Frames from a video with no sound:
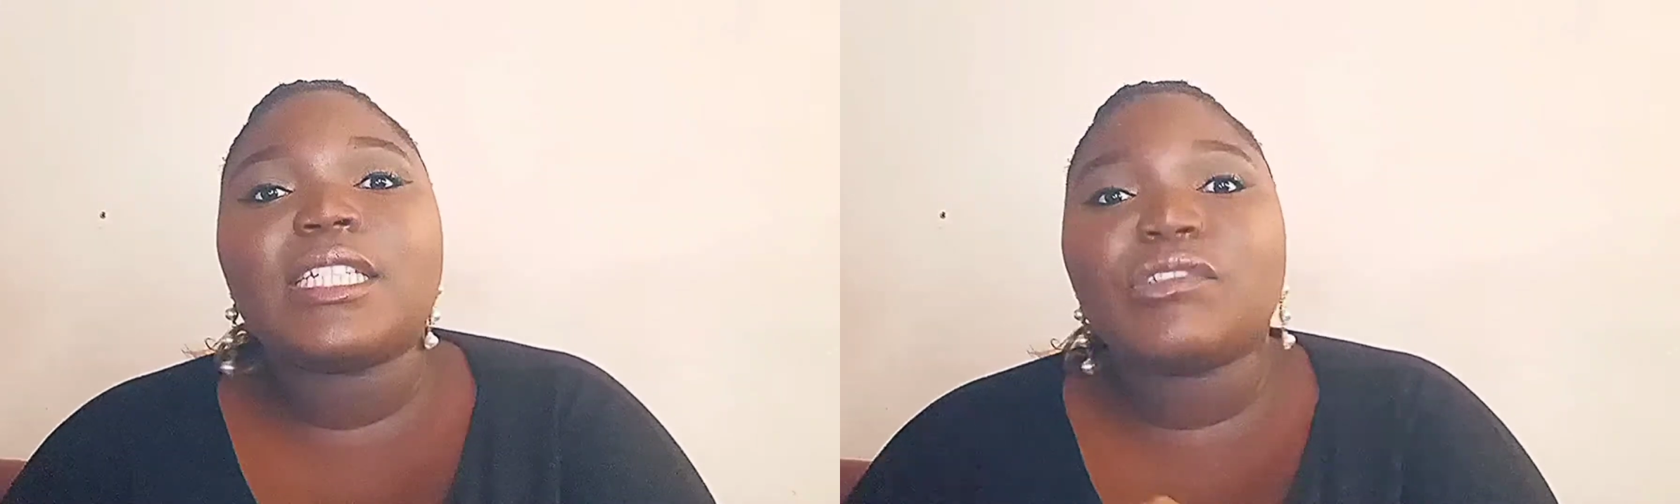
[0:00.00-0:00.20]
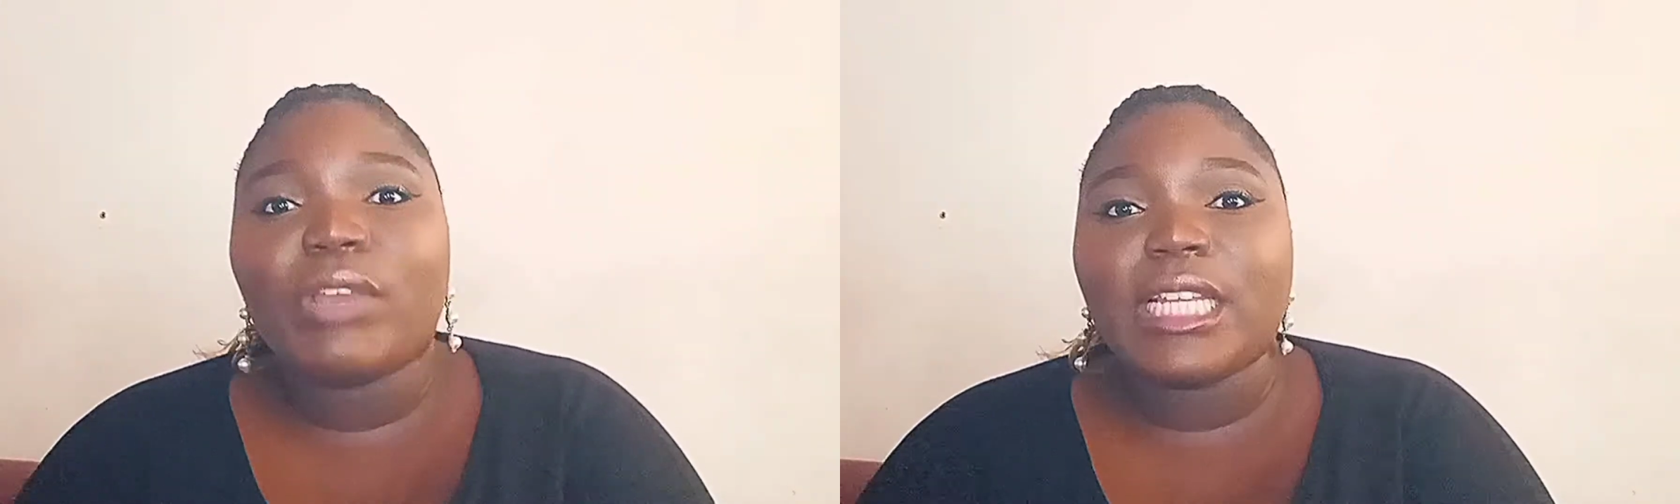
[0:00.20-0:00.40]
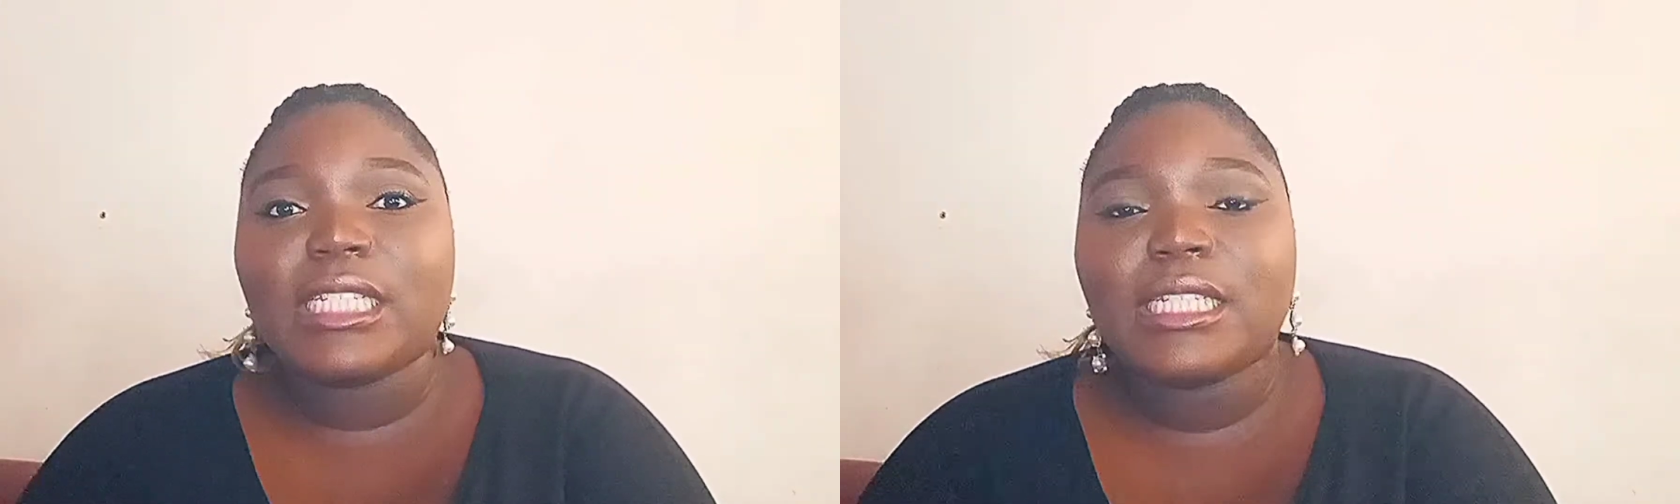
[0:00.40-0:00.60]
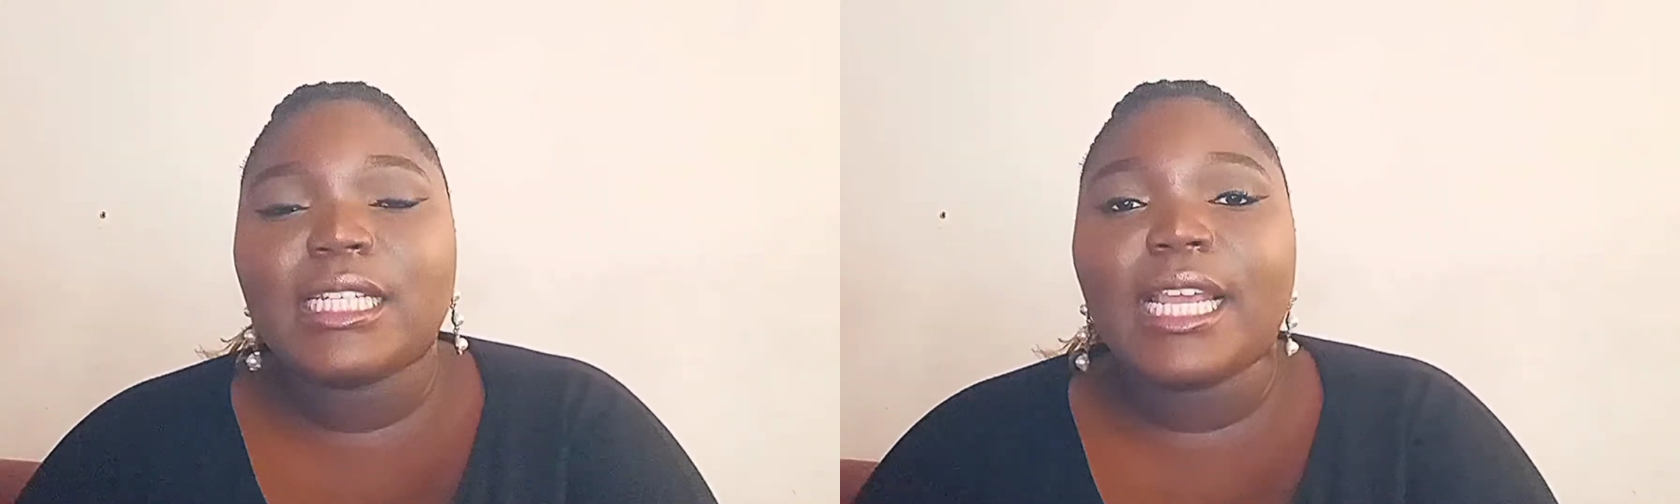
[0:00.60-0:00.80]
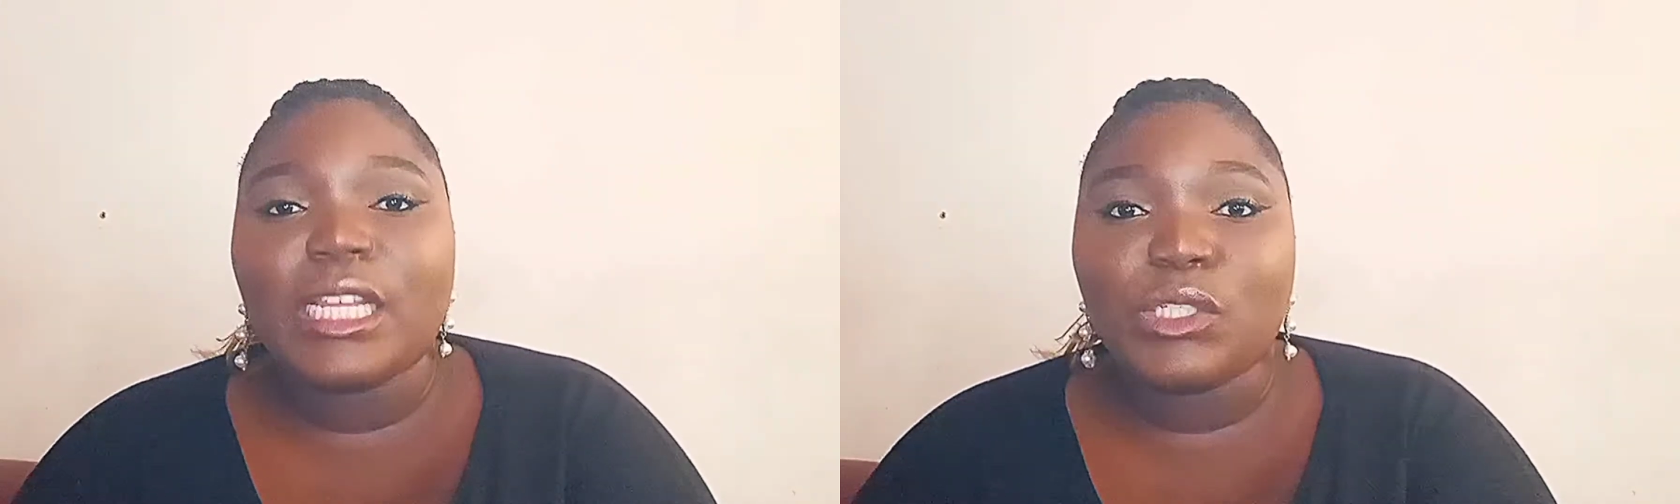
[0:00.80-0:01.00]
straight
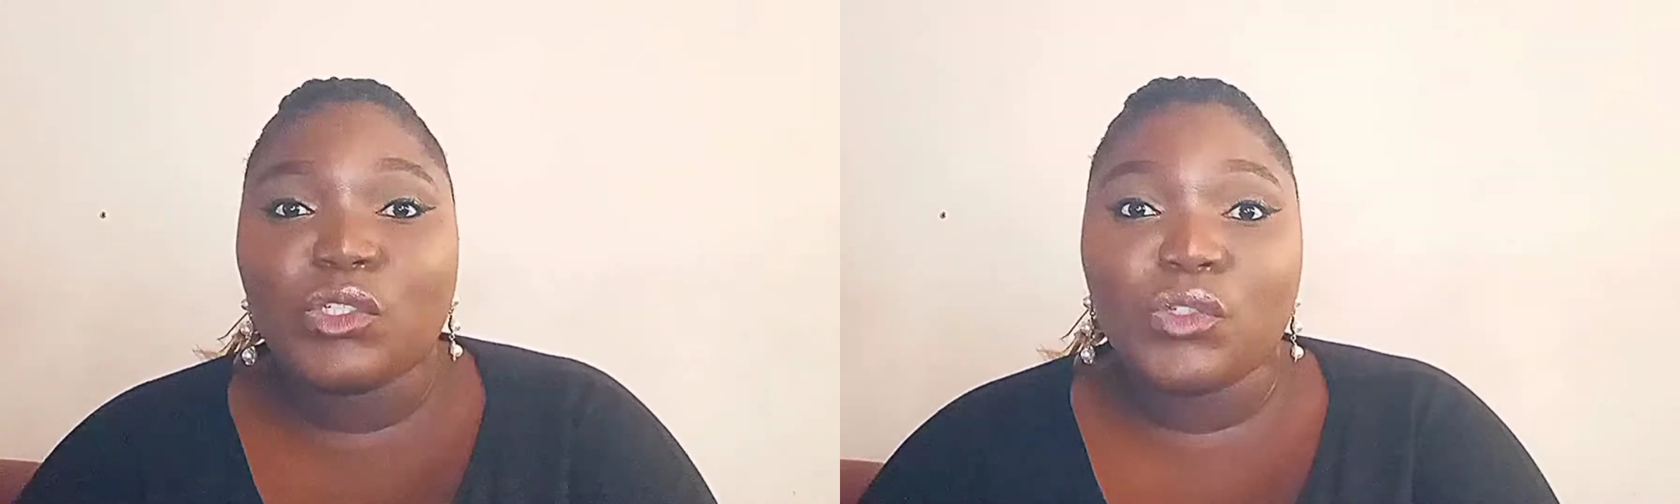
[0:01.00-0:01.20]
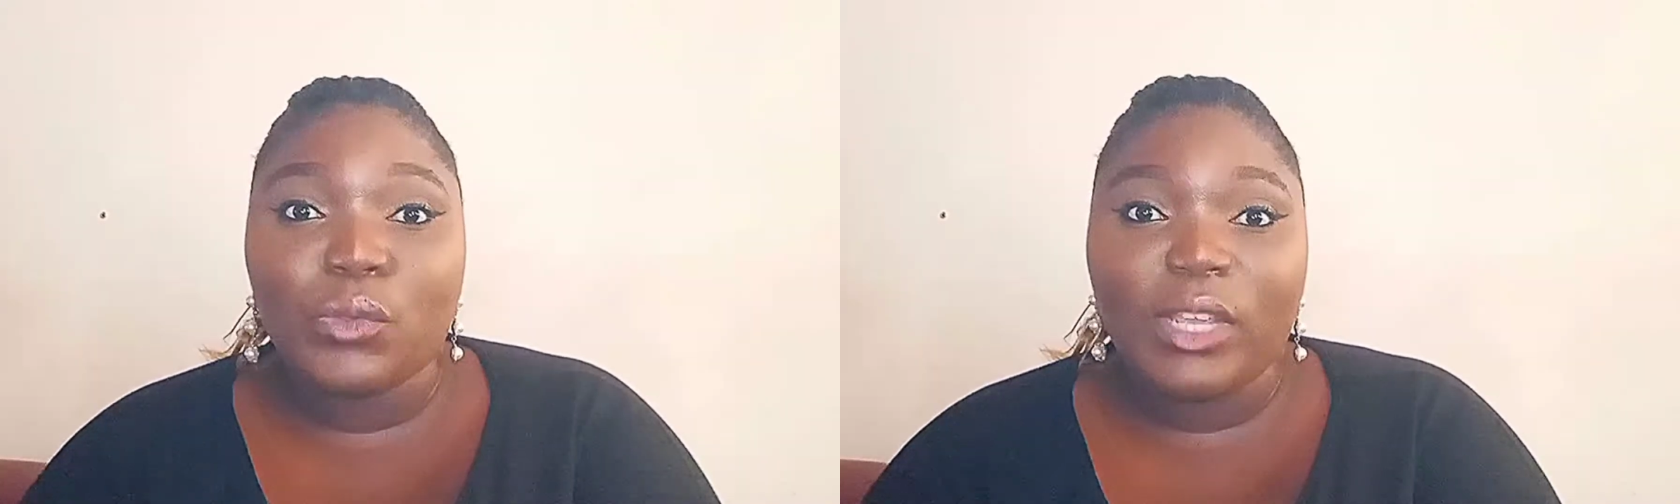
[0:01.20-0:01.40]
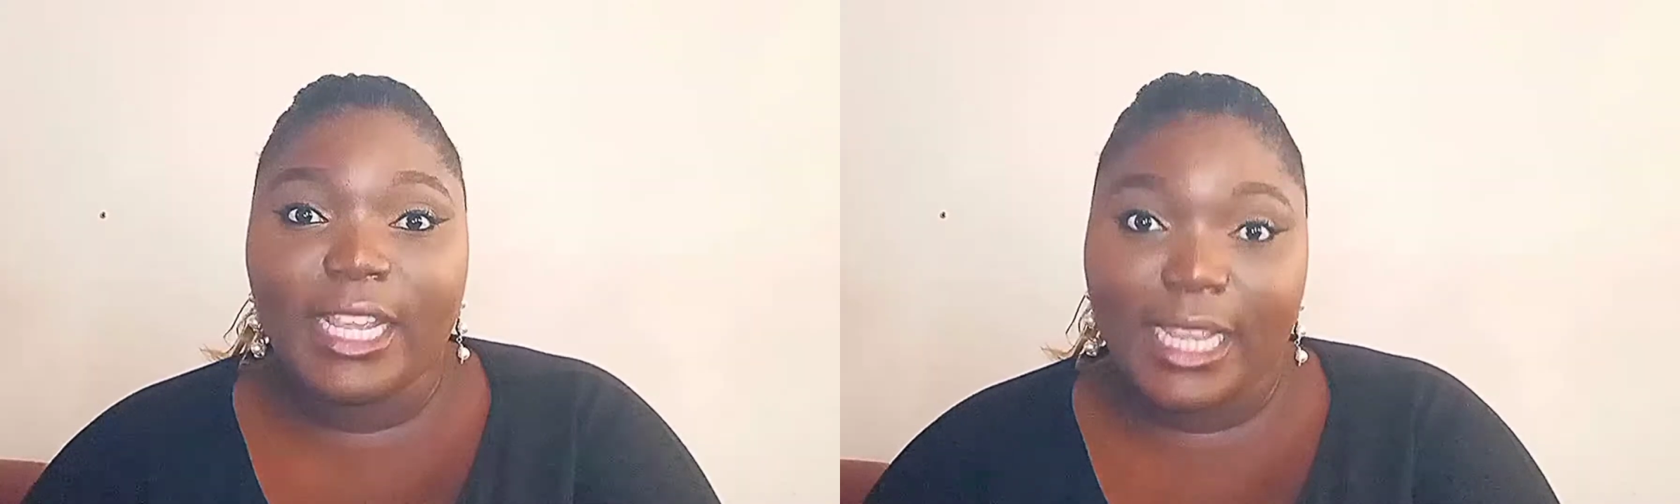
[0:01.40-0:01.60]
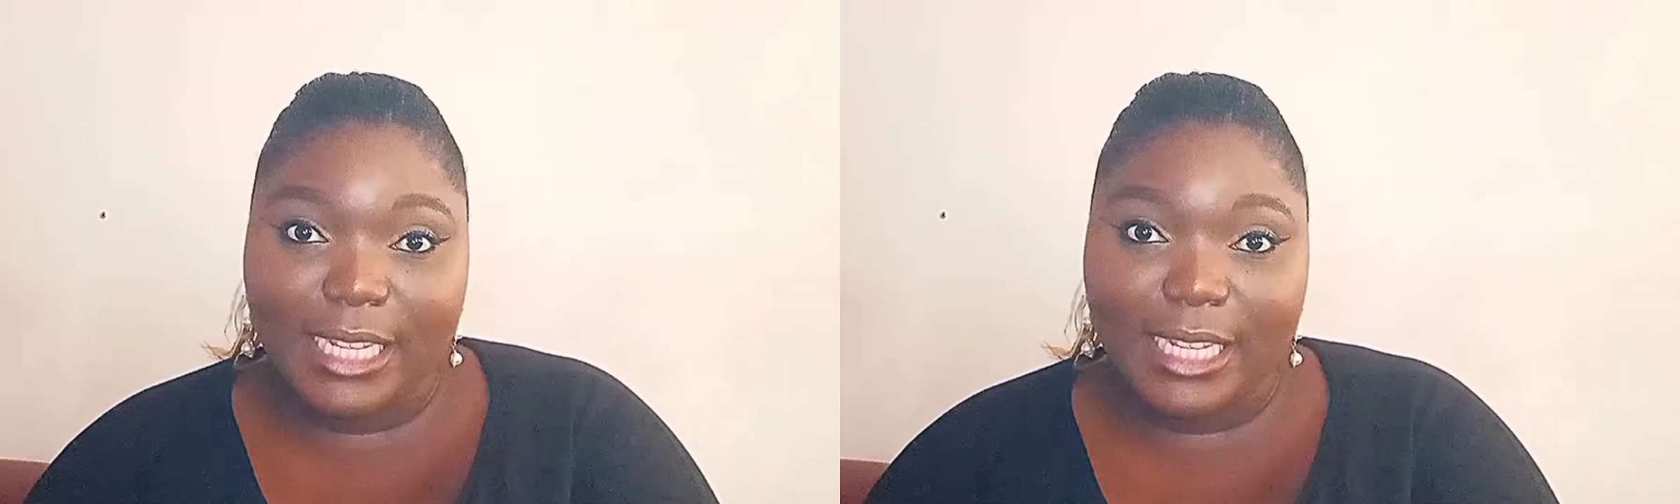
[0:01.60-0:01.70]
into